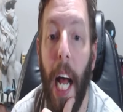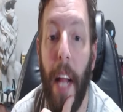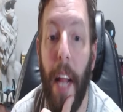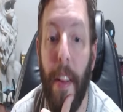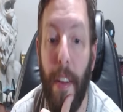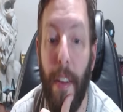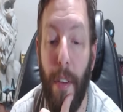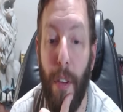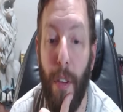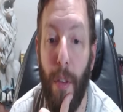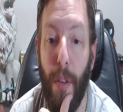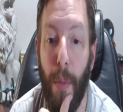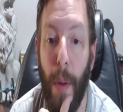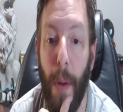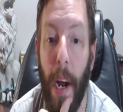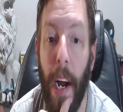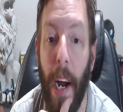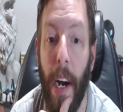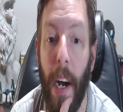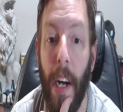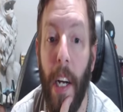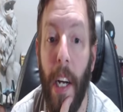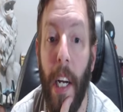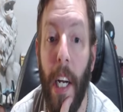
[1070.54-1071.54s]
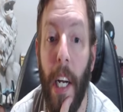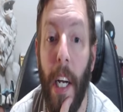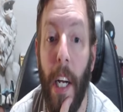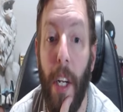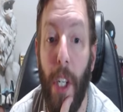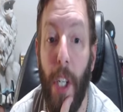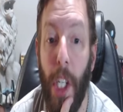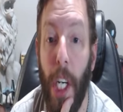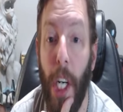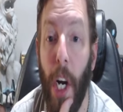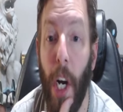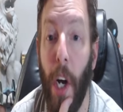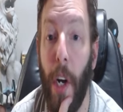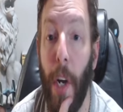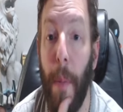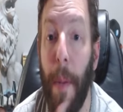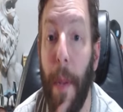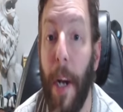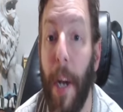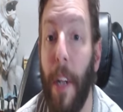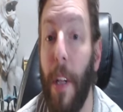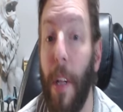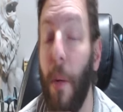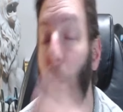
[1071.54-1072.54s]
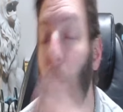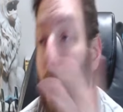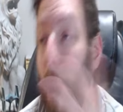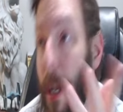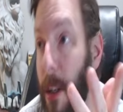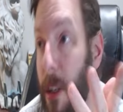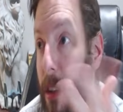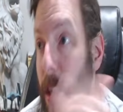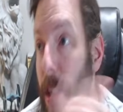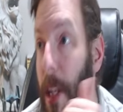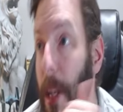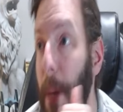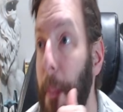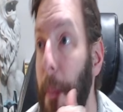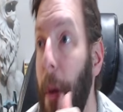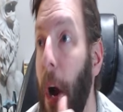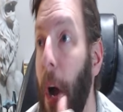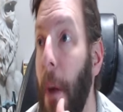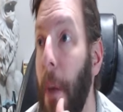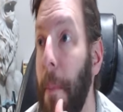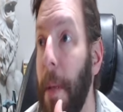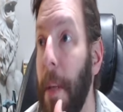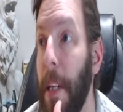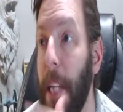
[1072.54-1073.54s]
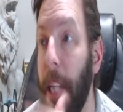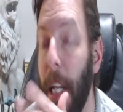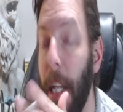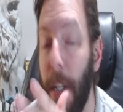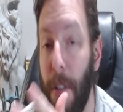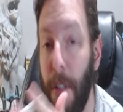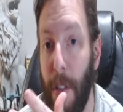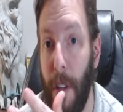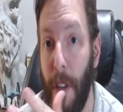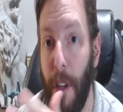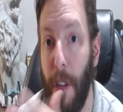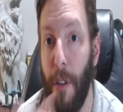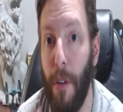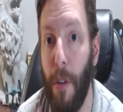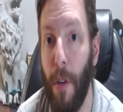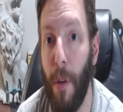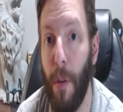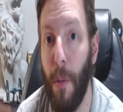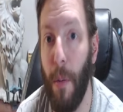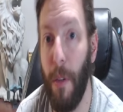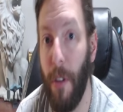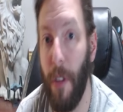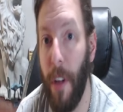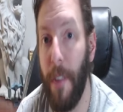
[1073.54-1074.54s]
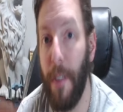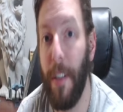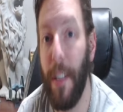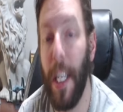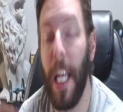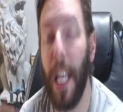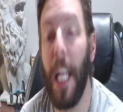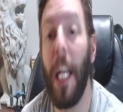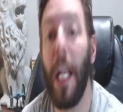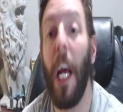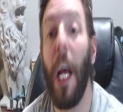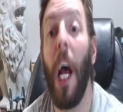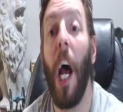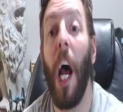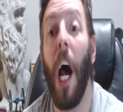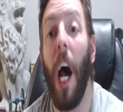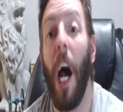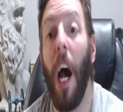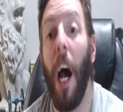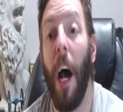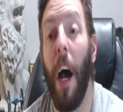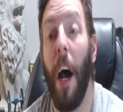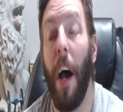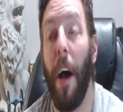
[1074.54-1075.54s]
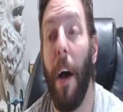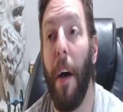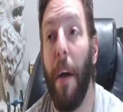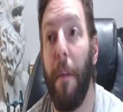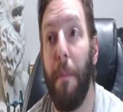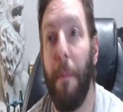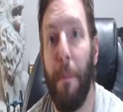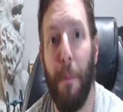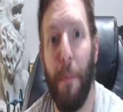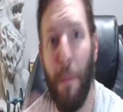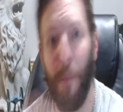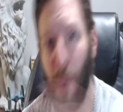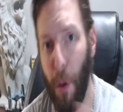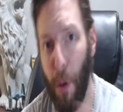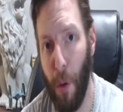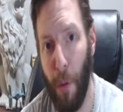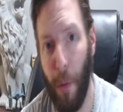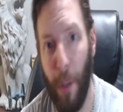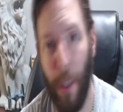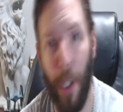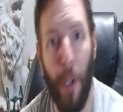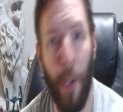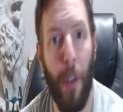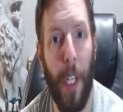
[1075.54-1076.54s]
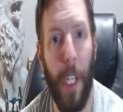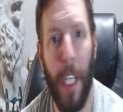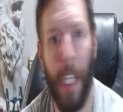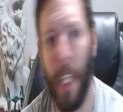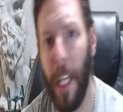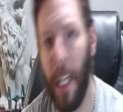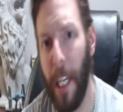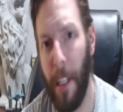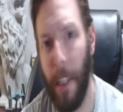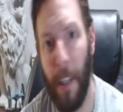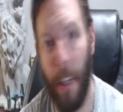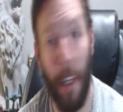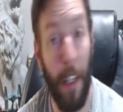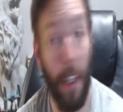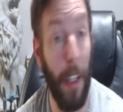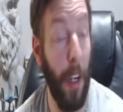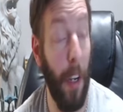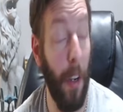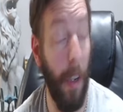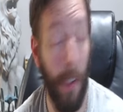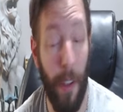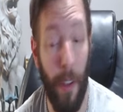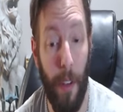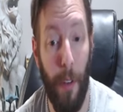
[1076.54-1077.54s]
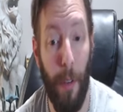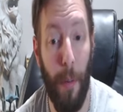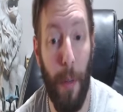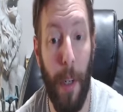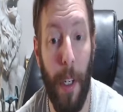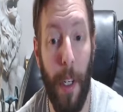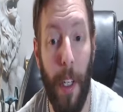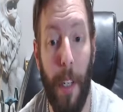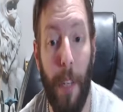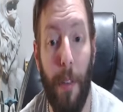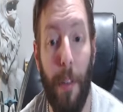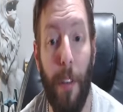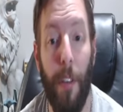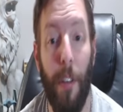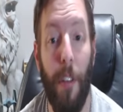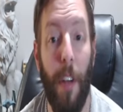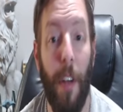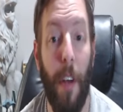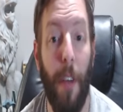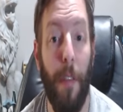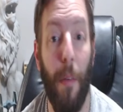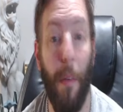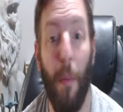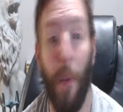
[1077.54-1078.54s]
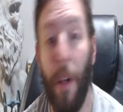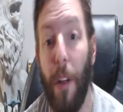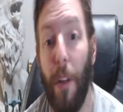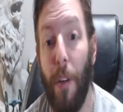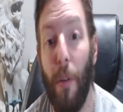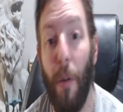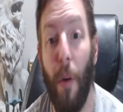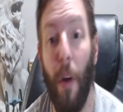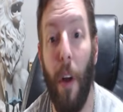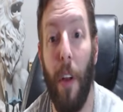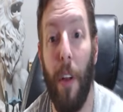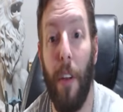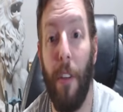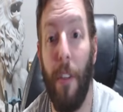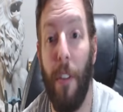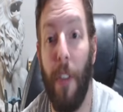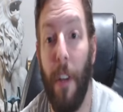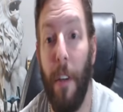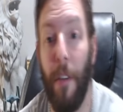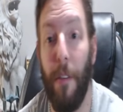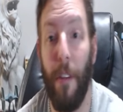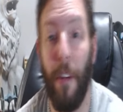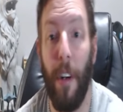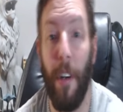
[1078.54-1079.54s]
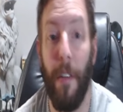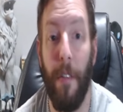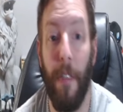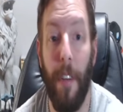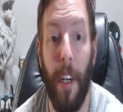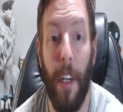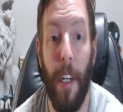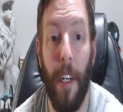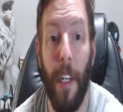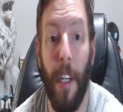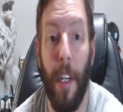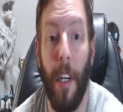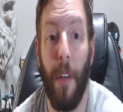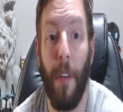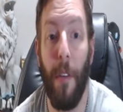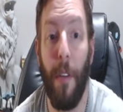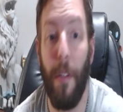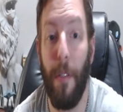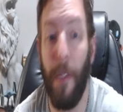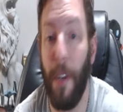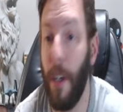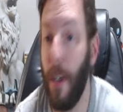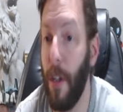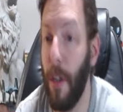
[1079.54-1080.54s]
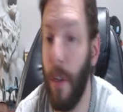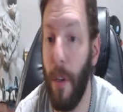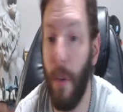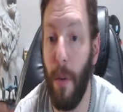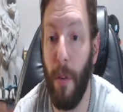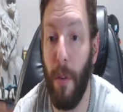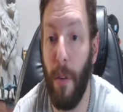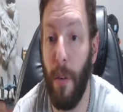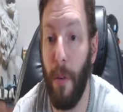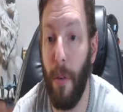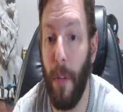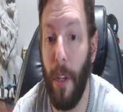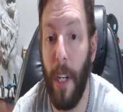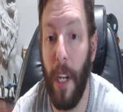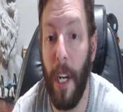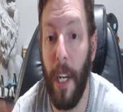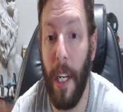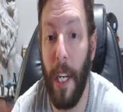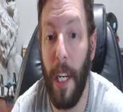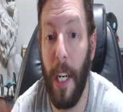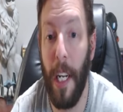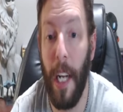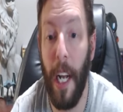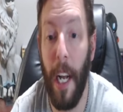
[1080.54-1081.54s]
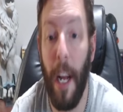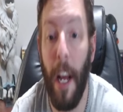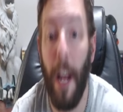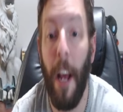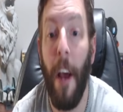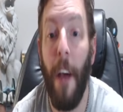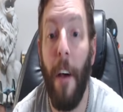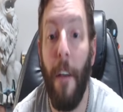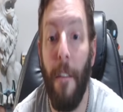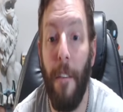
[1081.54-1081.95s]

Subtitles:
This is where Shion apparently went to the apartment that Setsuna was living in, due to Ryuki, like, telling, oh, this is where he lives and stuff, and went through all the stuff trying to find, you know, different clues and yada, yada, yada.